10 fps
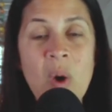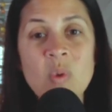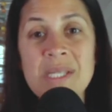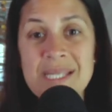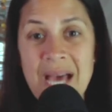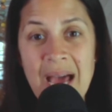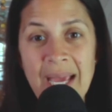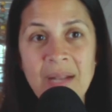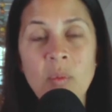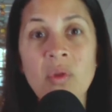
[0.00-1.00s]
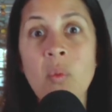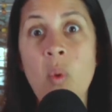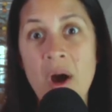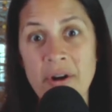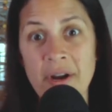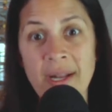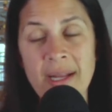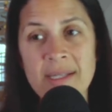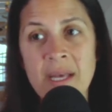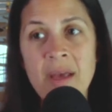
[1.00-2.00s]
outside with water in
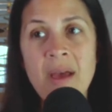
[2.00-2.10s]
it.